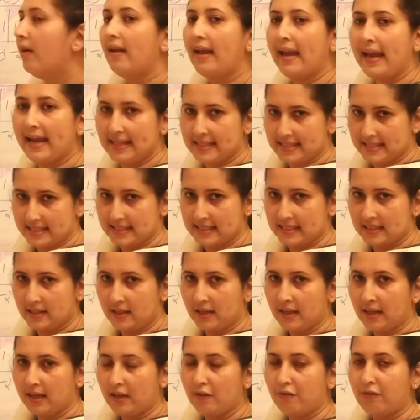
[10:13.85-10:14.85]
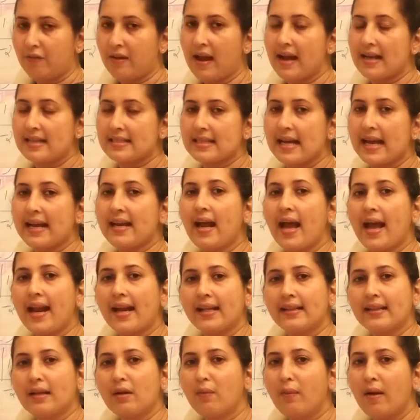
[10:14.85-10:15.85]
h. If we assign
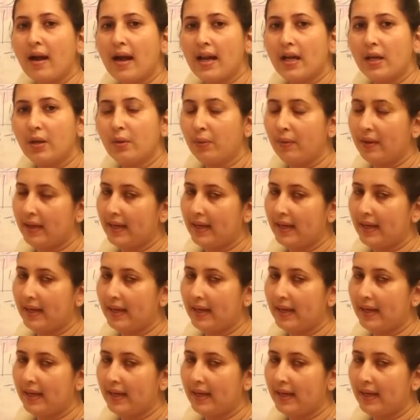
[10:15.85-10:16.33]
another value,